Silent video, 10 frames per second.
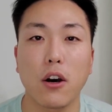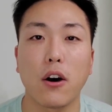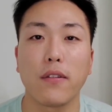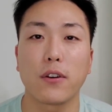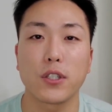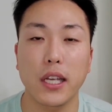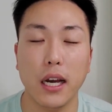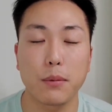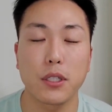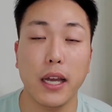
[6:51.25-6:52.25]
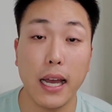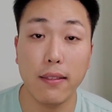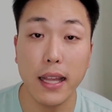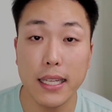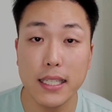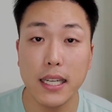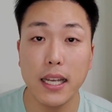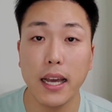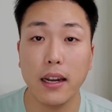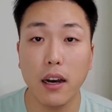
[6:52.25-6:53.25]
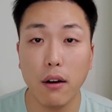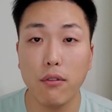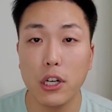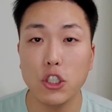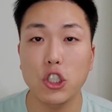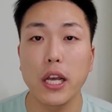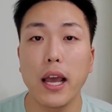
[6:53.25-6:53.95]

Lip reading: on their scalps to add density and coverage,